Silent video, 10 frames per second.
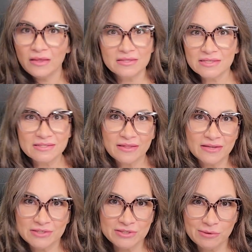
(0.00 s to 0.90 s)
this has
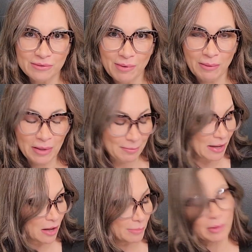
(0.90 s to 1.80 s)
nothing to do with permanent
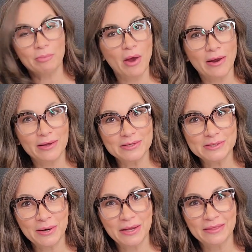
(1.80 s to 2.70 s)
makeup or products
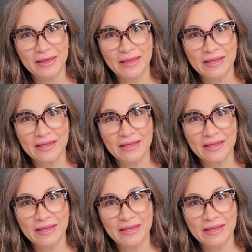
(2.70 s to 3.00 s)
or anything.